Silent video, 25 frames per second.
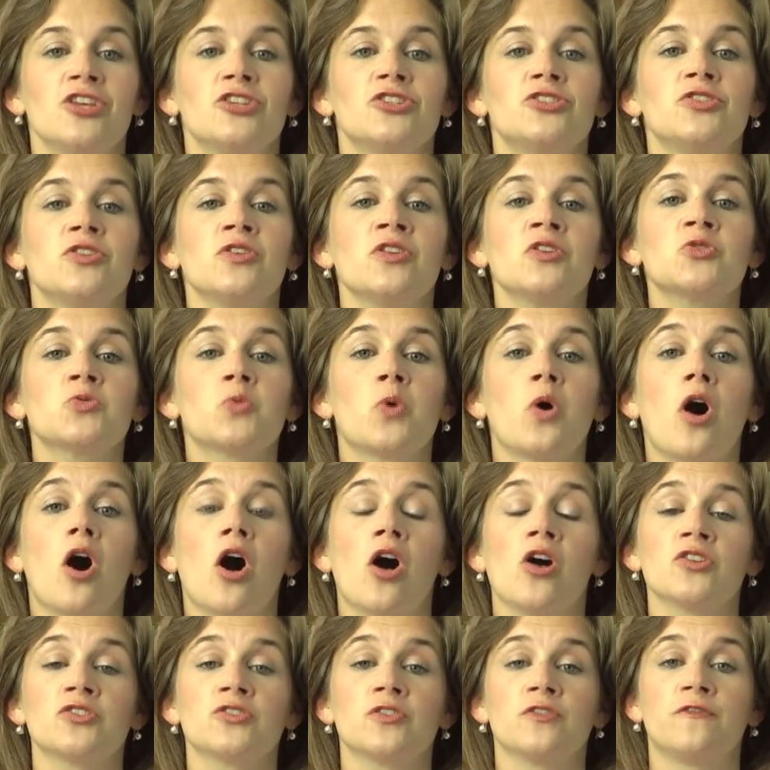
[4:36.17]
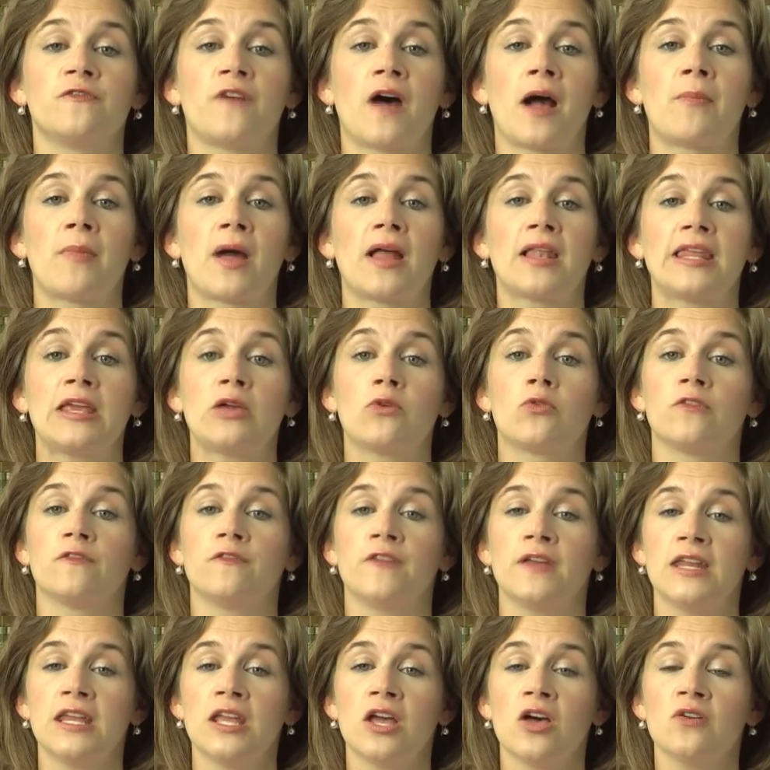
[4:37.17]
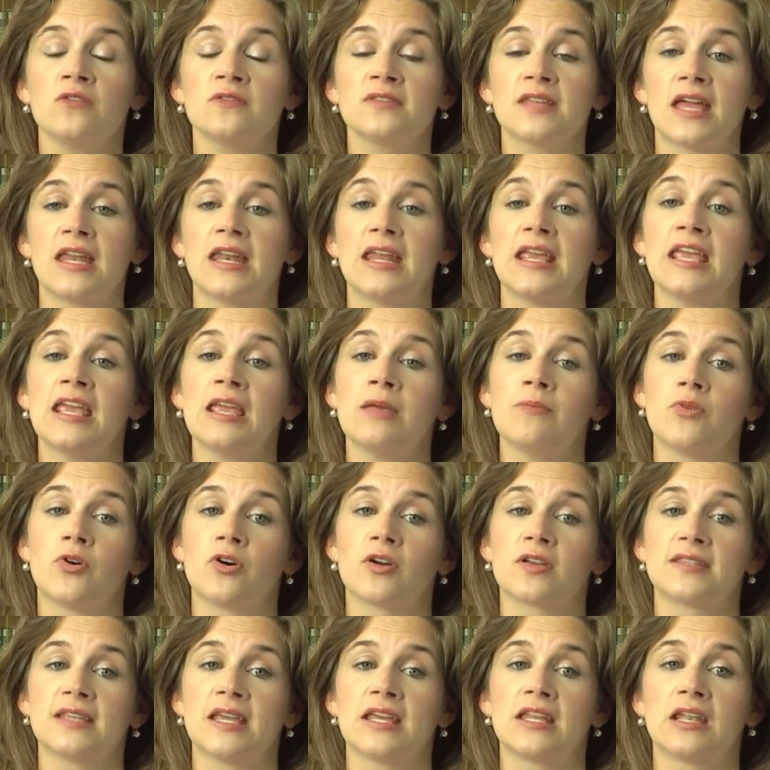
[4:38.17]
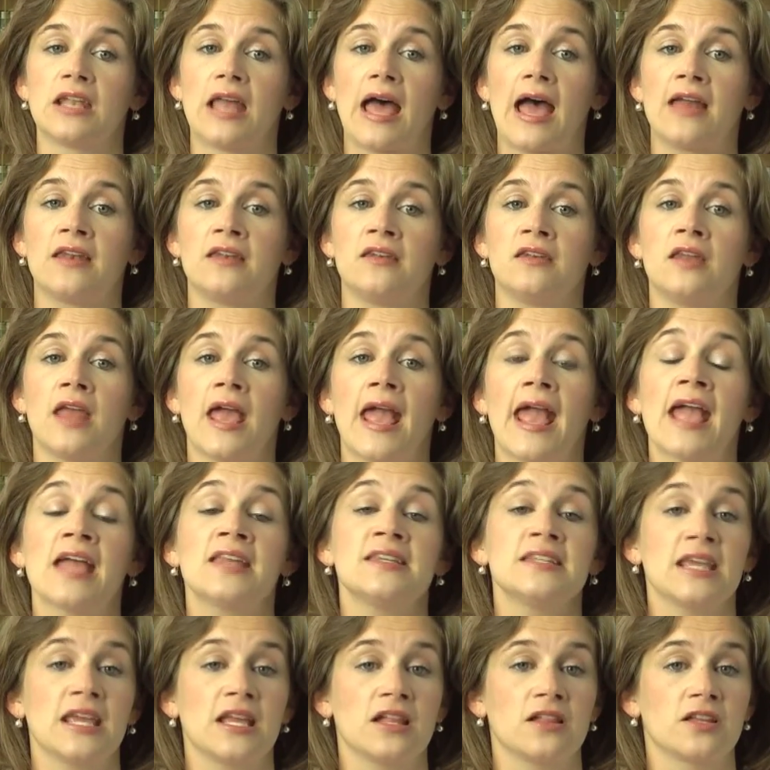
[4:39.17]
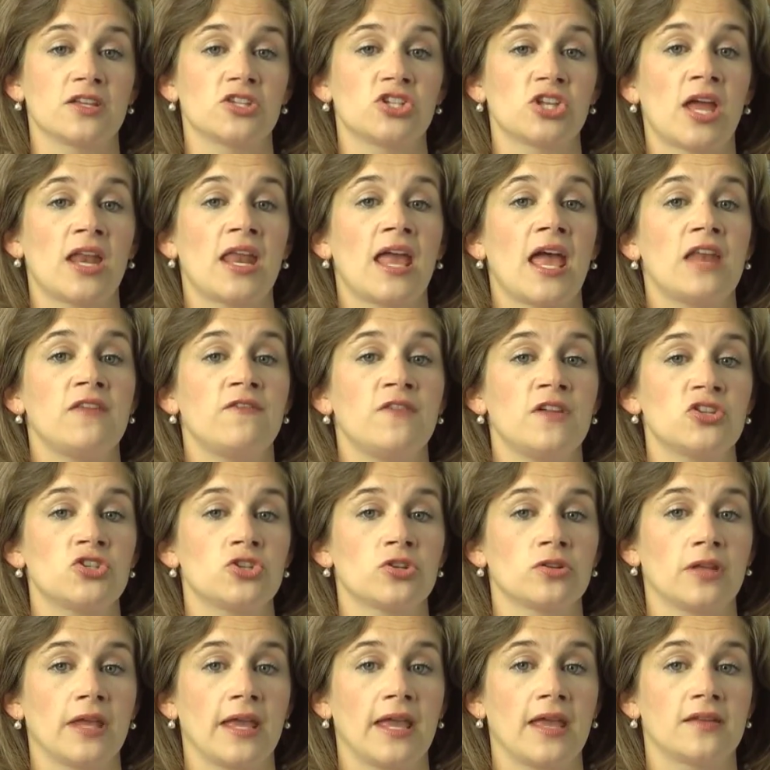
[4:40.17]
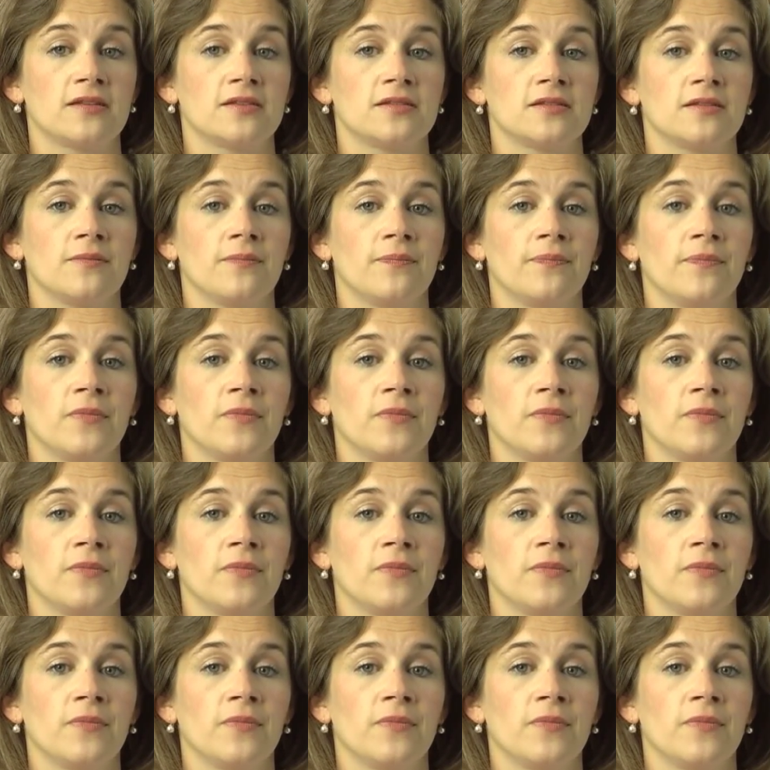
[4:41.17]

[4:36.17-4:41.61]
Students will also find bilingual videos and ebooks in Latin and English at Headventureland.